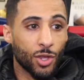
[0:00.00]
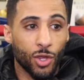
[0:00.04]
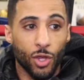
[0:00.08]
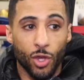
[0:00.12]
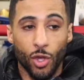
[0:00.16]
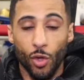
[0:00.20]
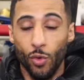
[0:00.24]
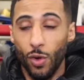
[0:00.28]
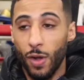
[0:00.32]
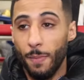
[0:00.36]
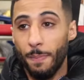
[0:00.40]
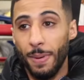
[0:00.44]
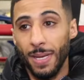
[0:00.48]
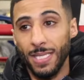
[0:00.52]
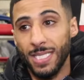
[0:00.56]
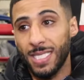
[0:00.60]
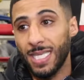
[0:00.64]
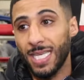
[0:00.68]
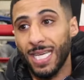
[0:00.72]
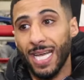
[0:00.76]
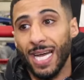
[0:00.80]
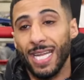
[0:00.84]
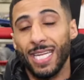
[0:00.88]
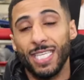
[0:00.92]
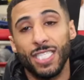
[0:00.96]
do the best
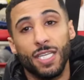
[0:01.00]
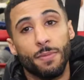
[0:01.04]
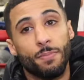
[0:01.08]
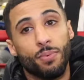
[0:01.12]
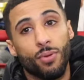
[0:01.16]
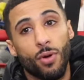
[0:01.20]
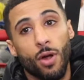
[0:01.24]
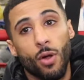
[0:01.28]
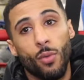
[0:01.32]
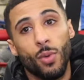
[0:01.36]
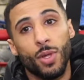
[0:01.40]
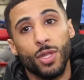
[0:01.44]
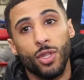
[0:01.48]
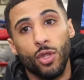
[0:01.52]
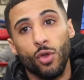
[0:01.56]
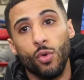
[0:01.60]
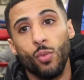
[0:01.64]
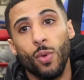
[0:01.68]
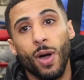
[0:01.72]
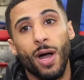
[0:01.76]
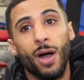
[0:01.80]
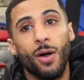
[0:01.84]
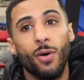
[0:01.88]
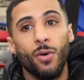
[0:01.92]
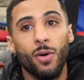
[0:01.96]
he can as a pro and do
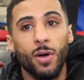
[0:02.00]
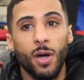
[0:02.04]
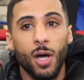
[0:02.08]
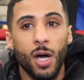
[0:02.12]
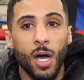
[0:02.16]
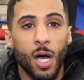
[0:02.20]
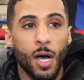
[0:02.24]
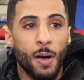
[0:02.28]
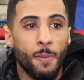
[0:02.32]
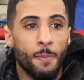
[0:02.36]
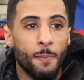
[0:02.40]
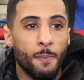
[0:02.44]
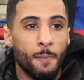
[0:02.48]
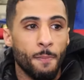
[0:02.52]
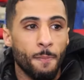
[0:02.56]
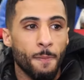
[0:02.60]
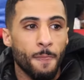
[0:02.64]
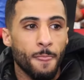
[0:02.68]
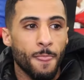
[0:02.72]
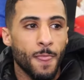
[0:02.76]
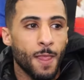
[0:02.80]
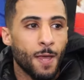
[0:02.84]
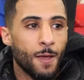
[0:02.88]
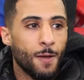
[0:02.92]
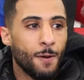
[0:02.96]
well. Um,
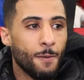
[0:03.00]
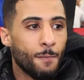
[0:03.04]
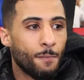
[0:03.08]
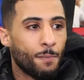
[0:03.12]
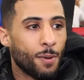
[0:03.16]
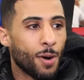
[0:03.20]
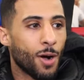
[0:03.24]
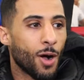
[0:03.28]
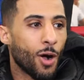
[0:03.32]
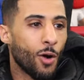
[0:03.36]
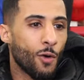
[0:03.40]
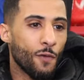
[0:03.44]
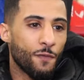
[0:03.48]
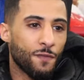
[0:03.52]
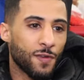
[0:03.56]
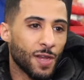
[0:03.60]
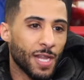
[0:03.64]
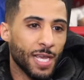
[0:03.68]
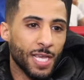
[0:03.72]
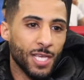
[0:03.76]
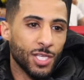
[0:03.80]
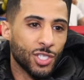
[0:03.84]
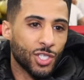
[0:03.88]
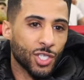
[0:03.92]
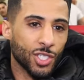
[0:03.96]
but
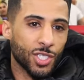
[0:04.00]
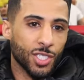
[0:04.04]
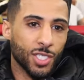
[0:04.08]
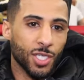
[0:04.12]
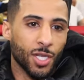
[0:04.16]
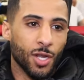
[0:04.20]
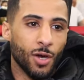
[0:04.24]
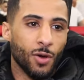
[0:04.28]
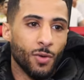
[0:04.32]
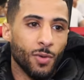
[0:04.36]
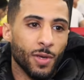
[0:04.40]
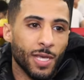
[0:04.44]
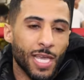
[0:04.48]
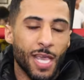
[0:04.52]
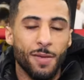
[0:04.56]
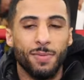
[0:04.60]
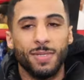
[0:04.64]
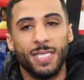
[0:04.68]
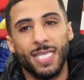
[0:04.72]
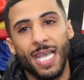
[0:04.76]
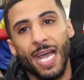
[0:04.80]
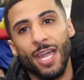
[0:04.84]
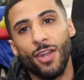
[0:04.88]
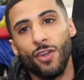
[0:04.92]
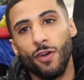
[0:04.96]
hopefully, just you know, keep
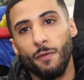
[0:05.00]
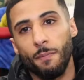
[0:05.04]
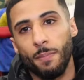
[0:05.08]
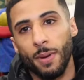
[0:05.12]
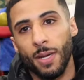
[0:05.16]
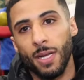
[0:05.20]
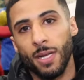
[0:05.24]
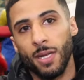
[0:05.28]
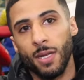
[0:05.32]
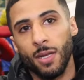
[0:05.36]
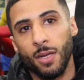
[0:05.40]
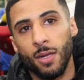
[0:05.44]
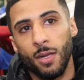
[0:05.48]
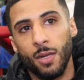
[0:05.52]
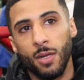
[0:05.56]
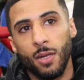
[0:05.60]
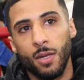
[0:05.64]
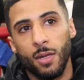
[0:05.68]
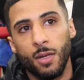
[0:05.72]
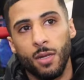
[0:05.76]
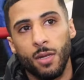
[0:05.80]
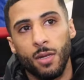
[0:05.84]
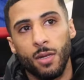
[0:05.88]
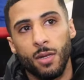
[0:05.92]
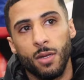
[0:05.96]
his head up and
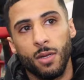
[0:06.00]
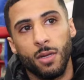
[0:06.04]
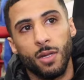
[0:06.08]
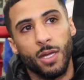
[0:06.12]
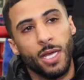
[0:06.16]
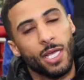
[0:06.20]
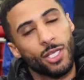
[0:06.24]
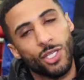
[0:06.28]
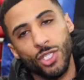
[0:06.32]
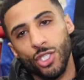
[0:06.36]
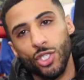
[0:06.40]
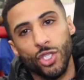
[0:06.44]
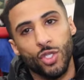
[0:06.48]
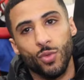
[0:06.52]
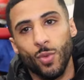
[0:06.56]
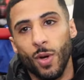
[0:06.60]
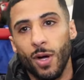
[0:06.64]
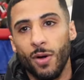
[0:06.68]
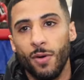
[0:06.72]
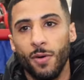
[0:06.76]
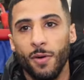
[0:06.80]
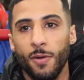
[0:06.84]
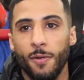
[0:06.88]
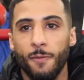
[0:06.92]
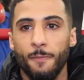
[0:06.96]
he just does
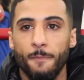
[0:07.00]
well